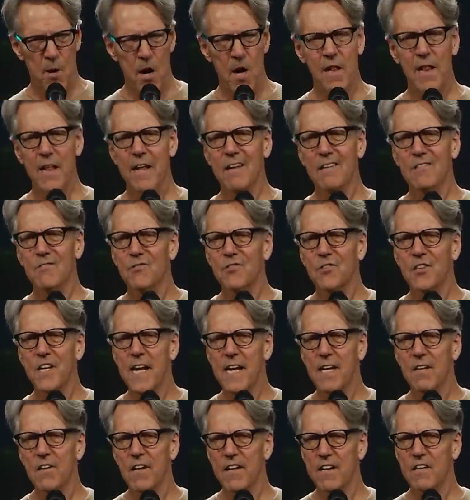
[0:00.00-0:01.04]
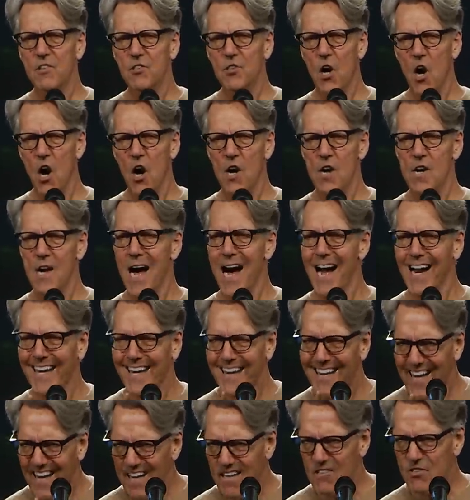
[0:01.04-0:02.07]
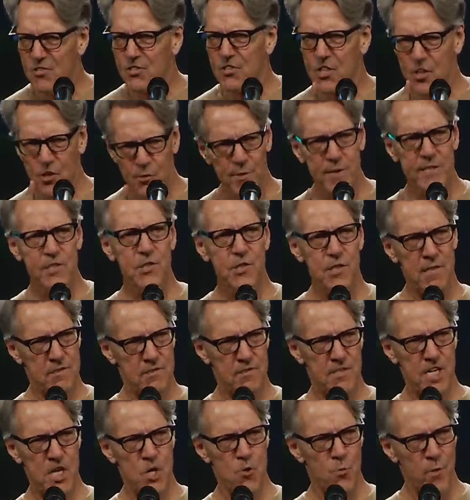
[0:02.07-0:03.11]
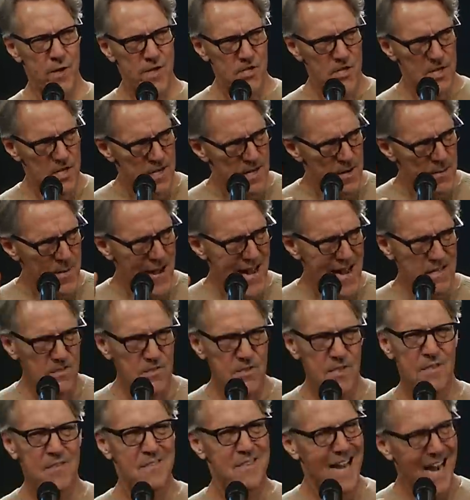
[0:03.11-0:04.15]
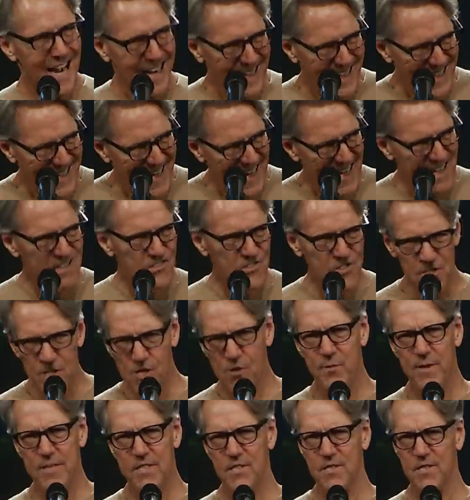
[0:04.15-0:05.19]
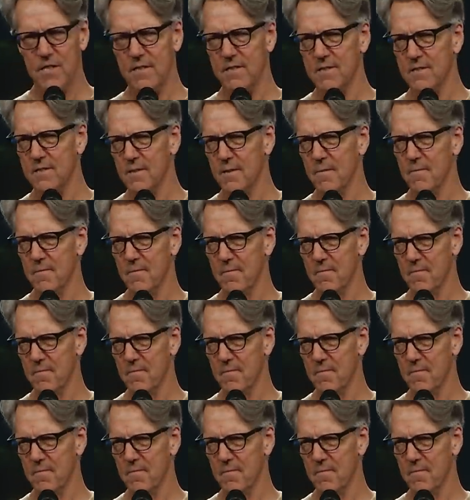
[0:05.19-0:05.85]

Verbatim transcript: Paul had a zeal in his heart against Christians. He went to Damascus against Christians.